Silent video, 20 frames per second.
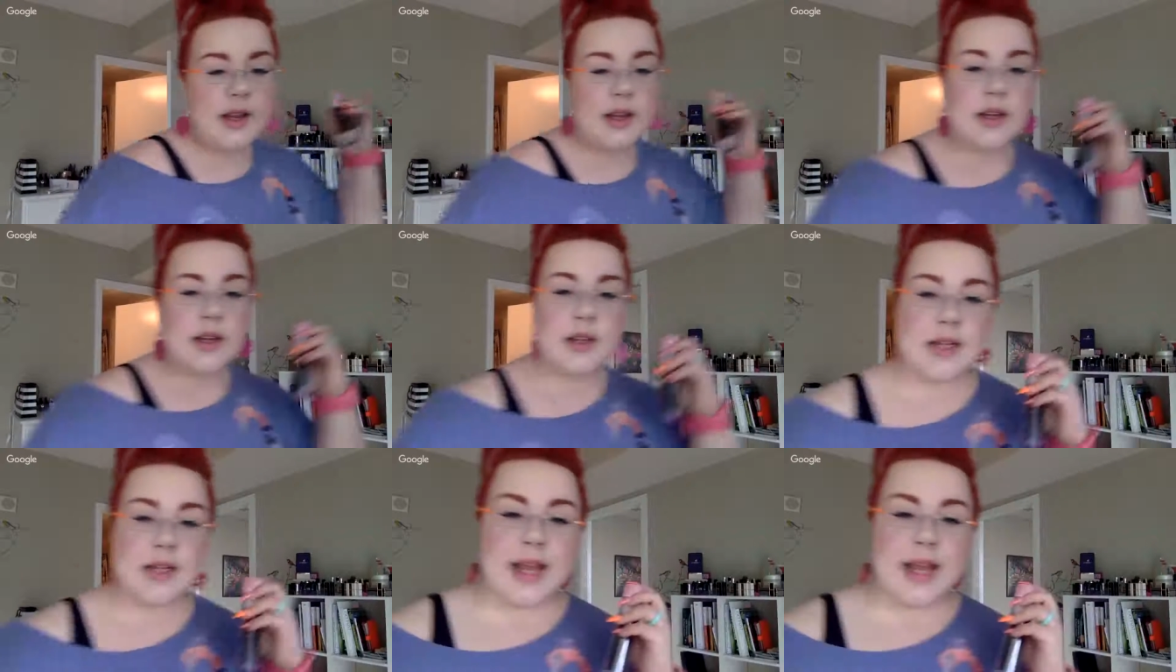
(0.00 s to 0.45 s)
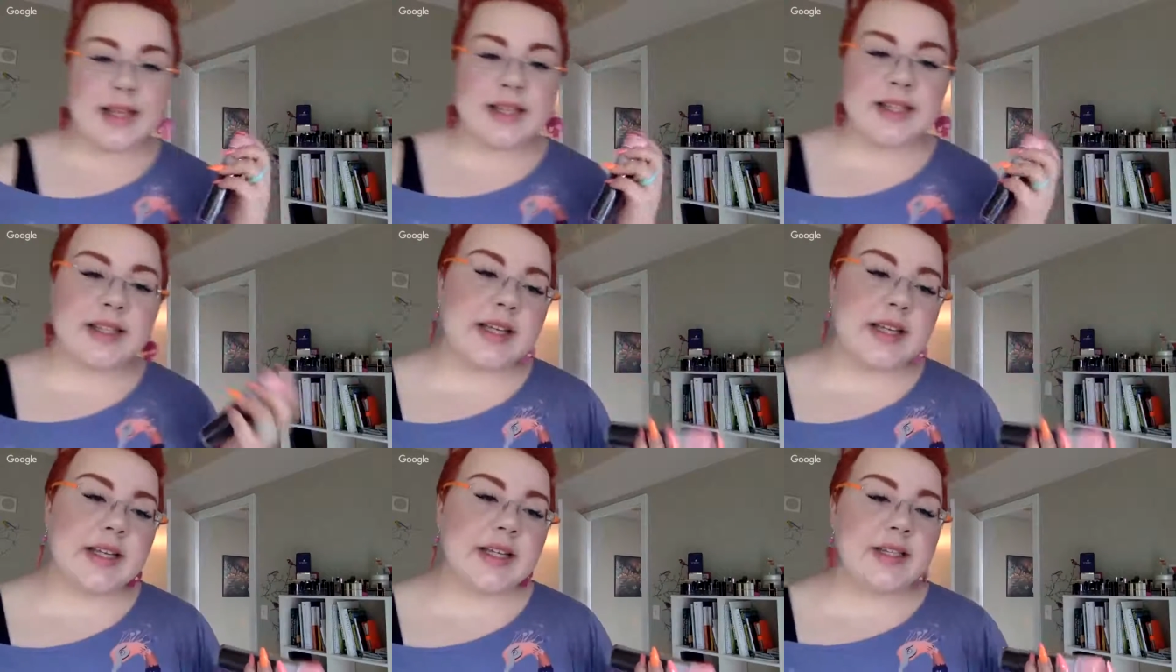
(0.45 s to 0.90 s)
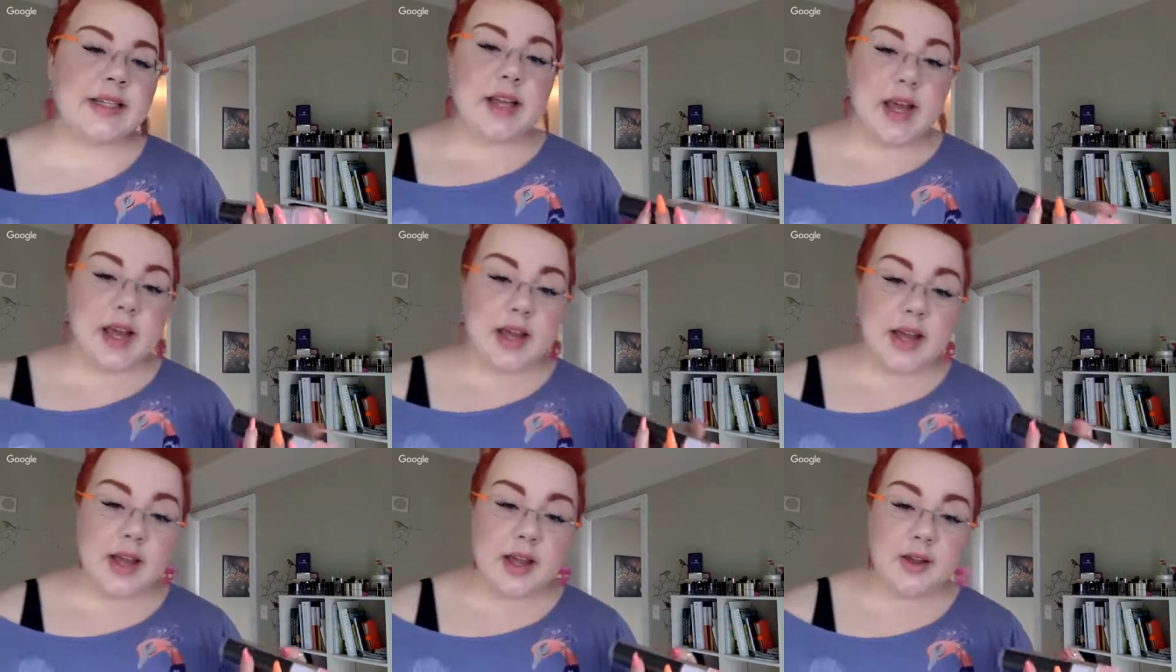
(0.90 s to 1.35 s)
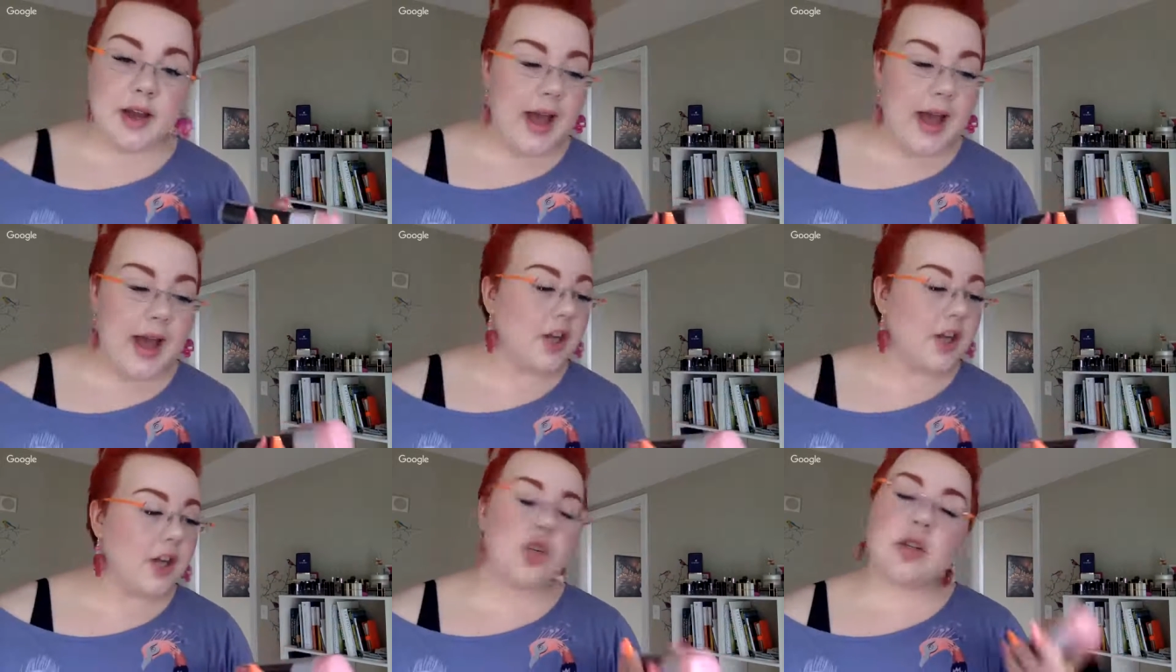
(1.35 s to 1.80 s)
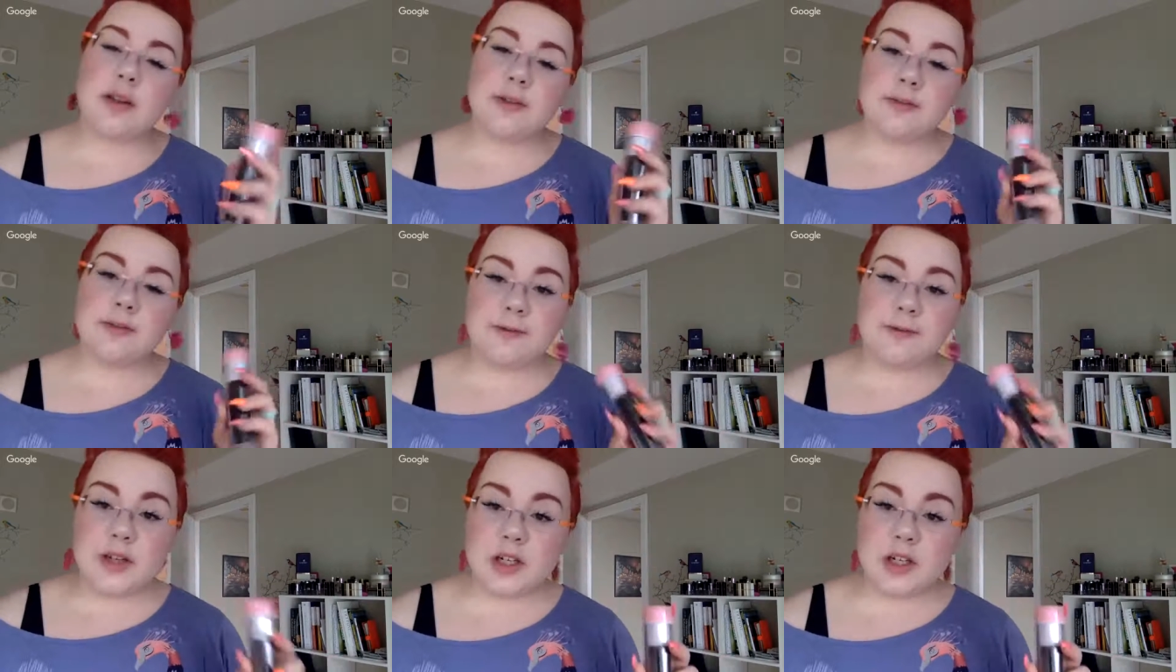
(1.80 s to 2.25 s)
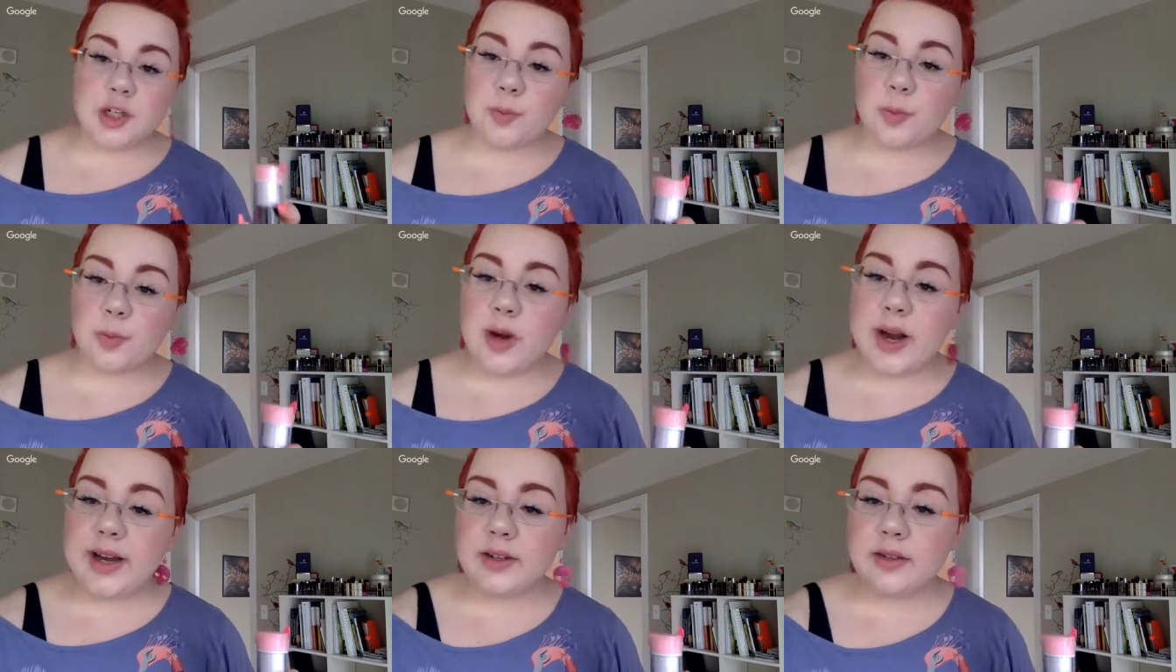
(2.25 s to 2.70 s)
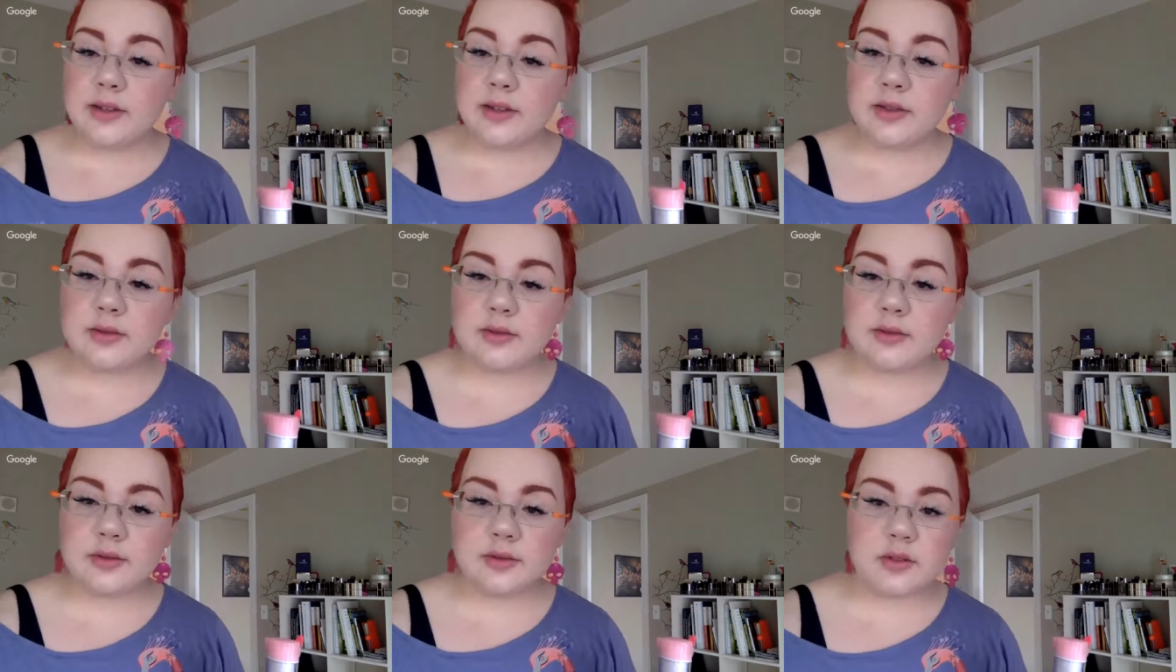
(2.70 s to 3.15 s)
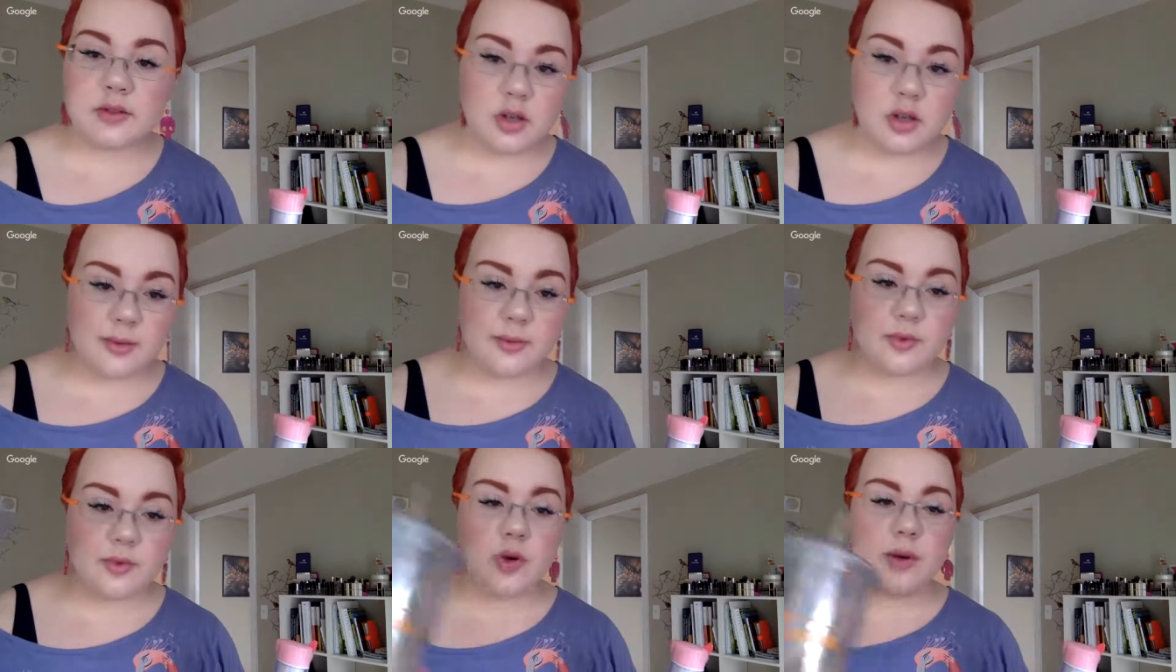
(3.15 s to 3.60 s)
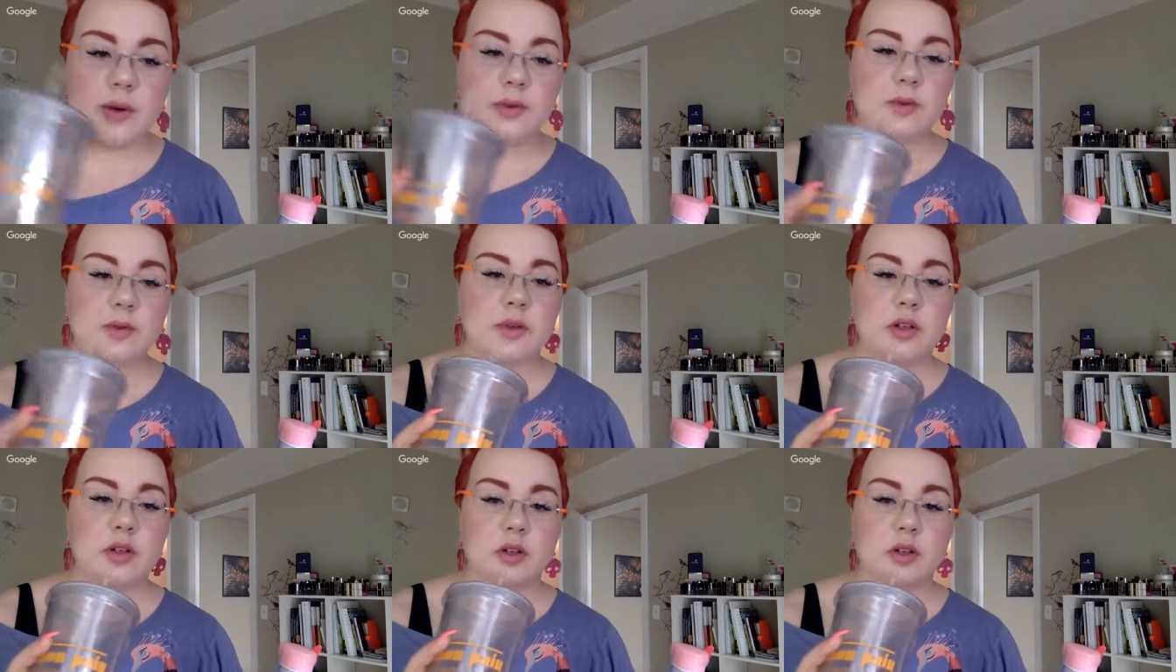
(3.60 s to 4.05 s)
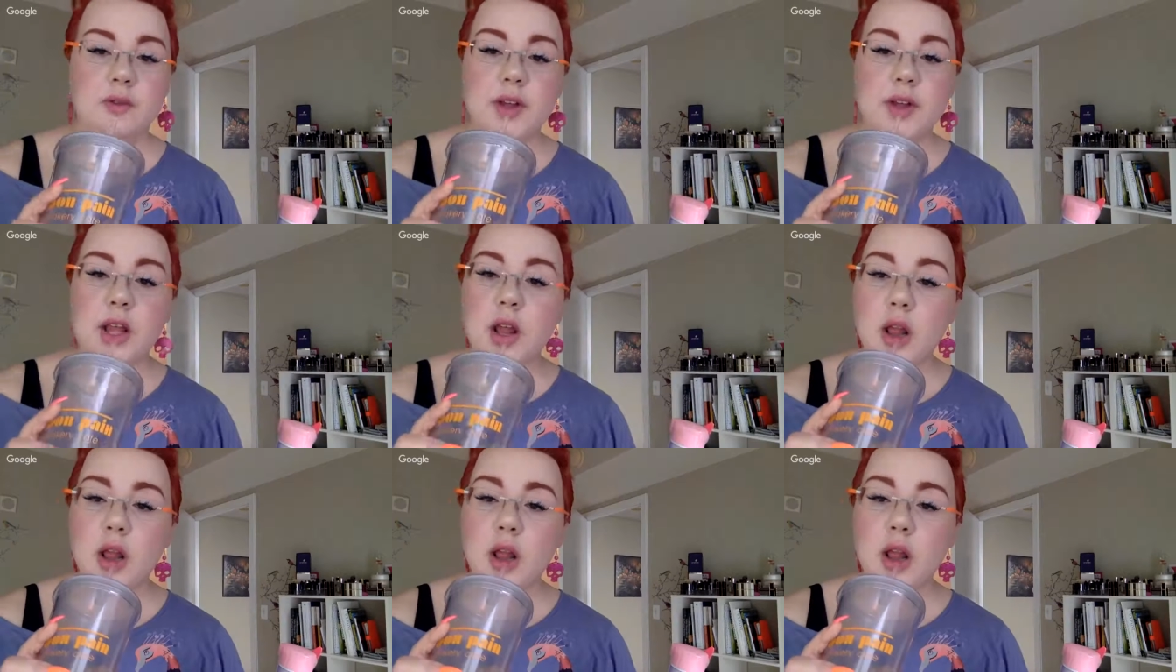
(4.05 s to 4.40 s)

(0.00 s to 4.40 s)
Next is actually a Finnish brand. Sorry, I'm grabbing a copy.